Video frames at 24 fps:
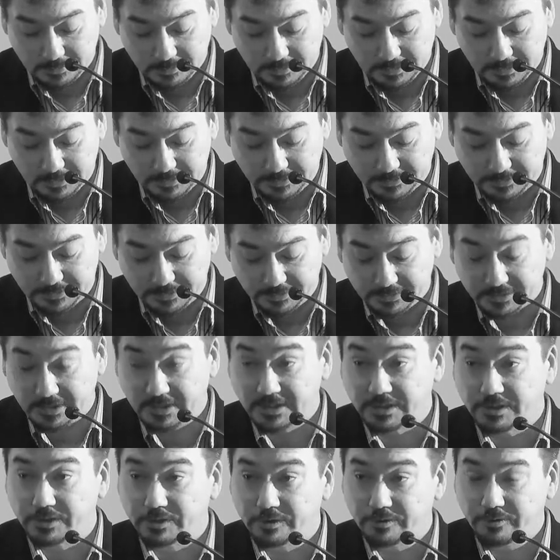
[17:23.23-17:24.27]
It is this
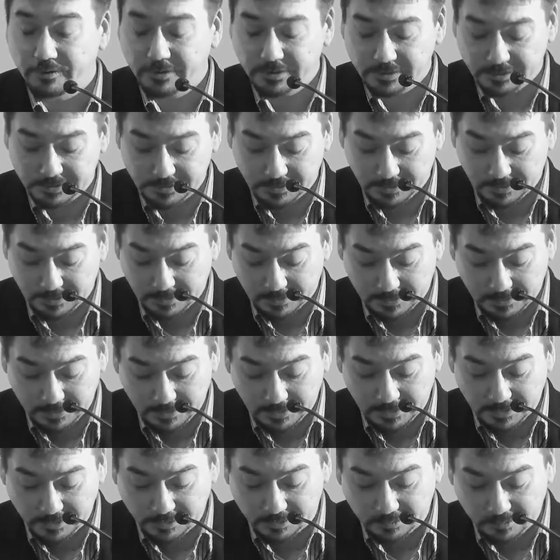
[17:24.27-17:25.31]
intrinsic,
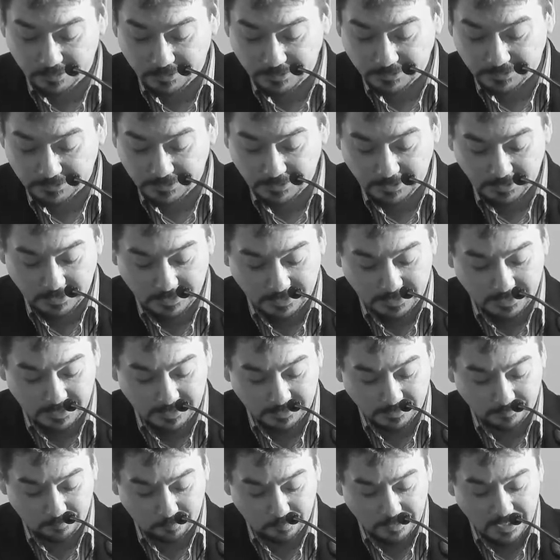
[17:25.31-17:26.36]
intrinsic
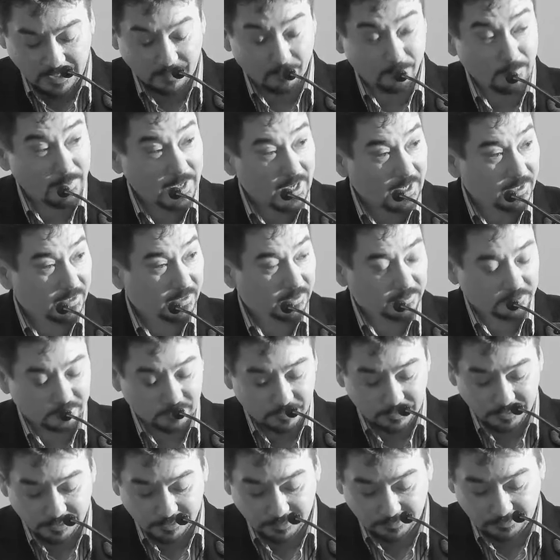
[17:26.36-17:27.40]
and pragmatic
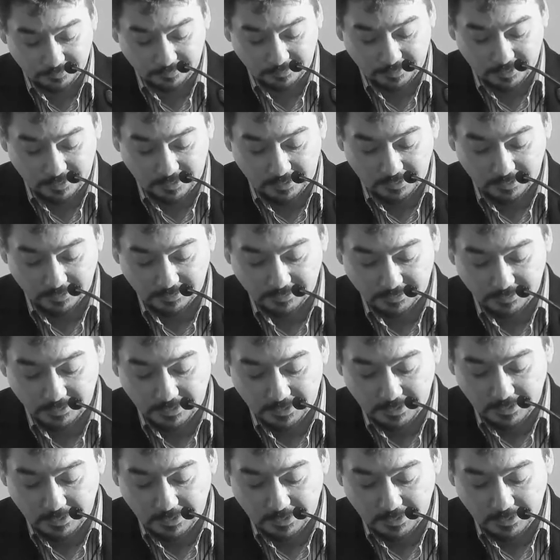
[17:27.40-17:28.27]
traditional knowledge